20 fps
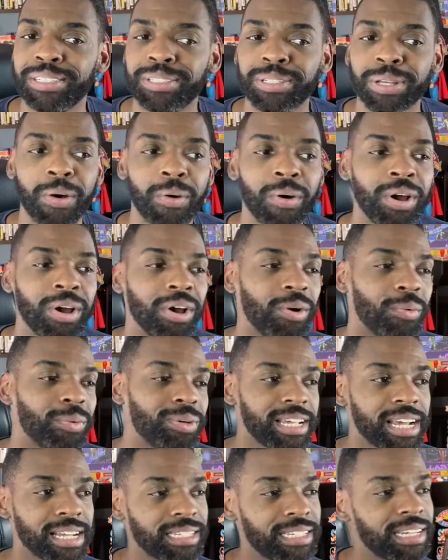So,
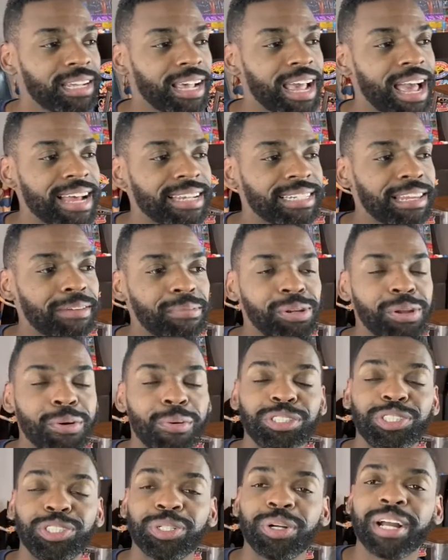with that said, guys, let me know
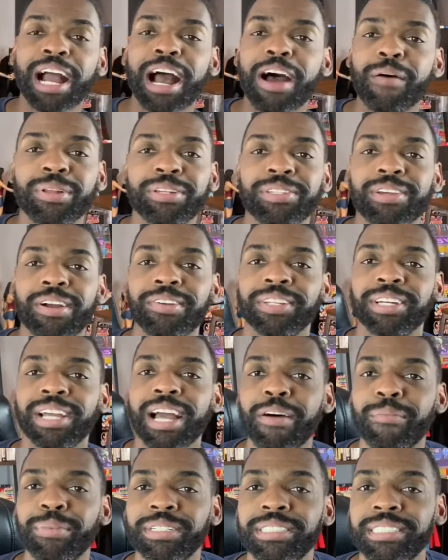what your comments are in the
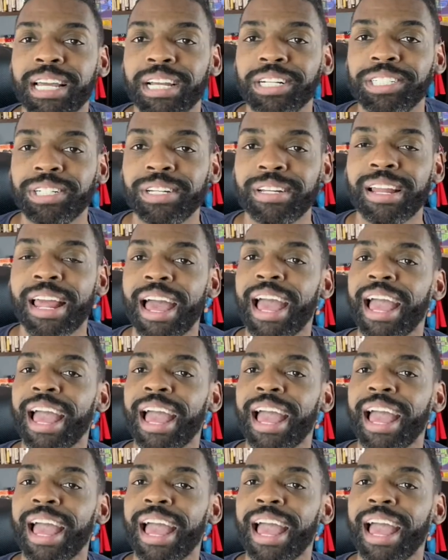comment section.